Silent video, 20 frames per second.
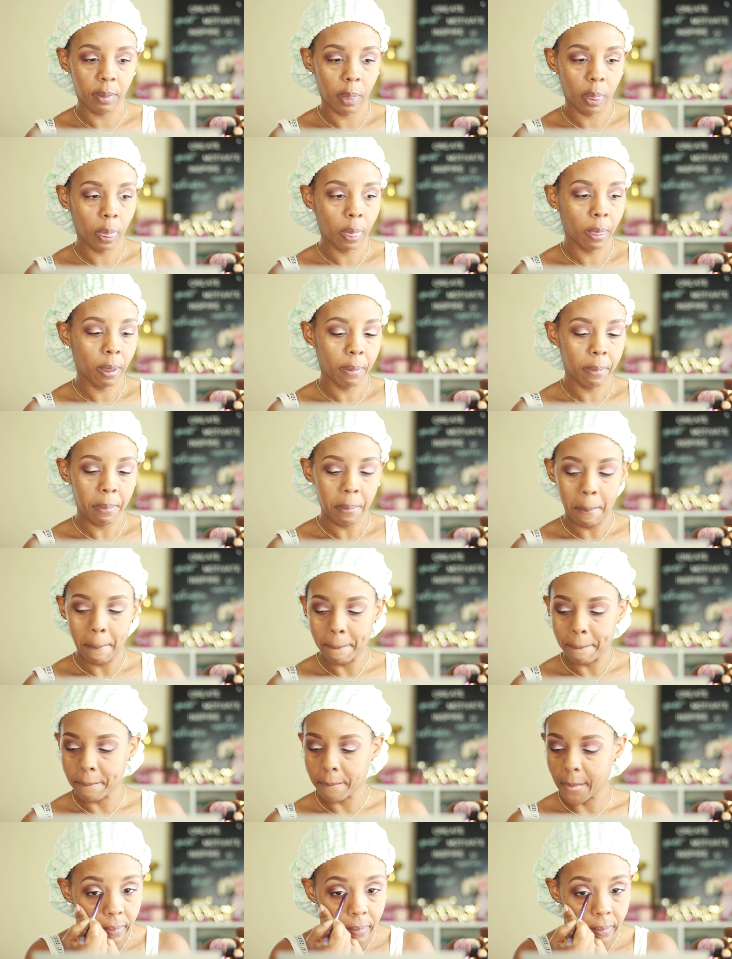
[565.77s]

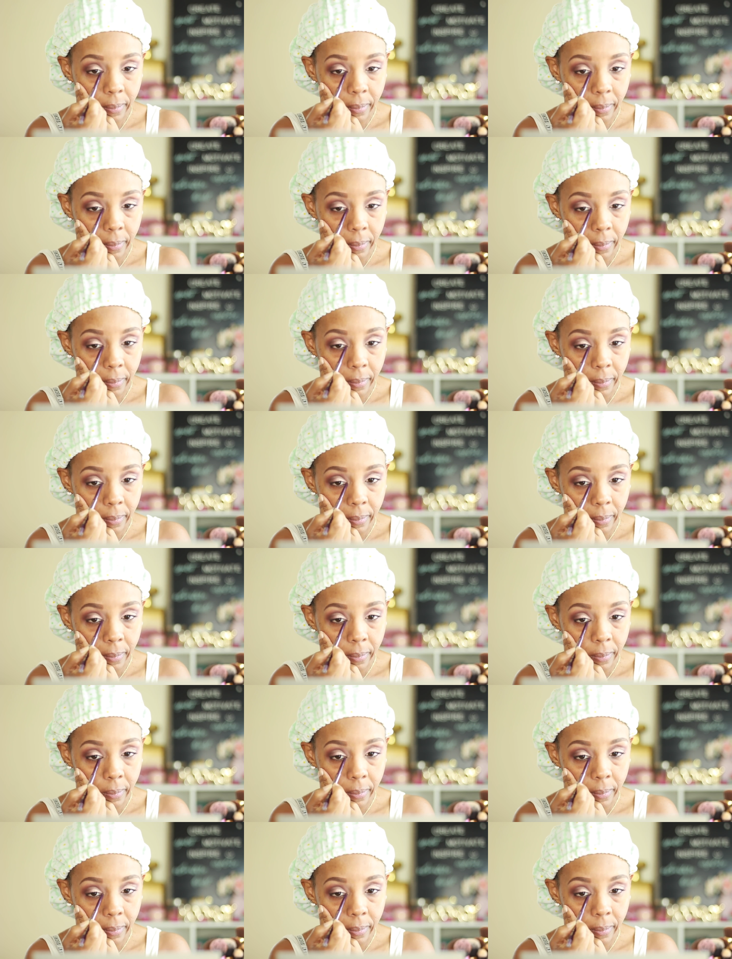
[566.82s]

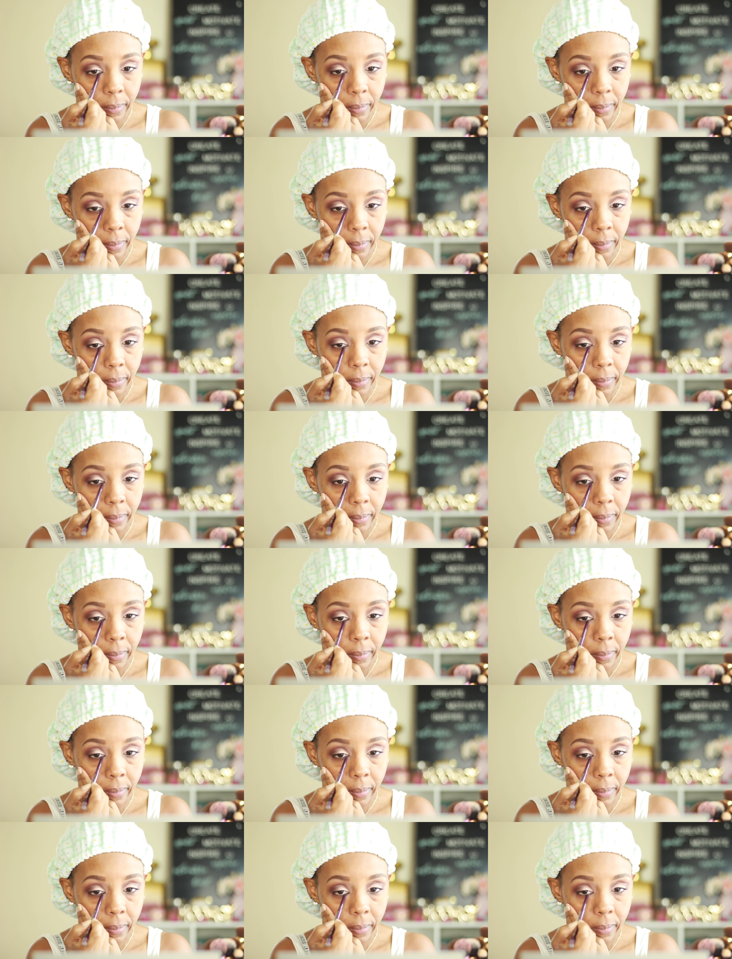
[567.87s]

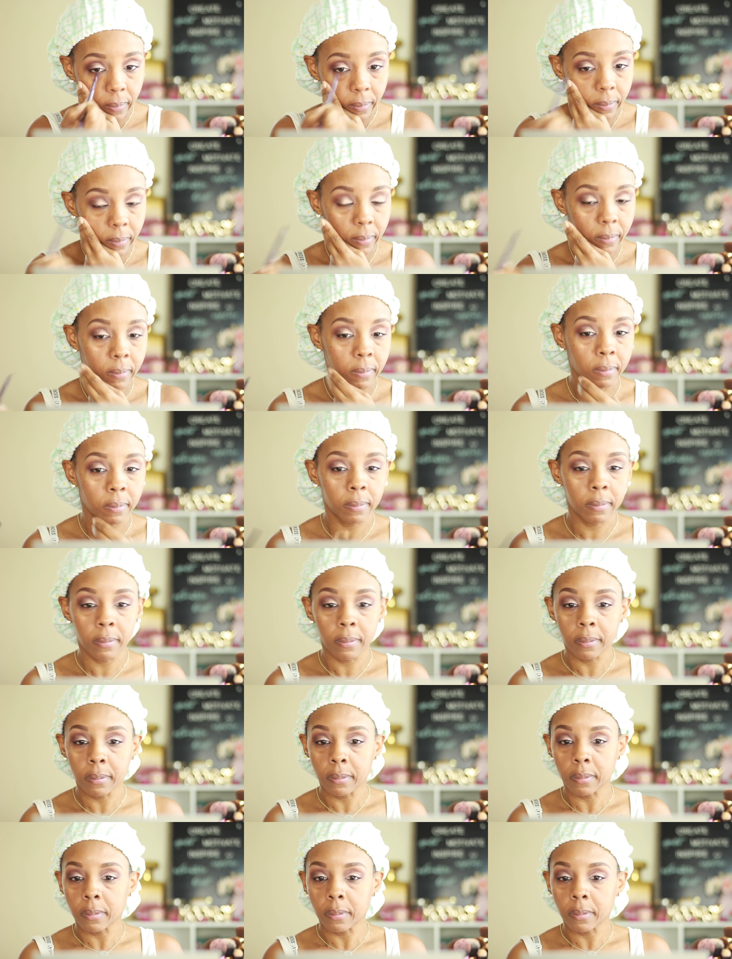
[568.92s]
No one is speaking in this clip.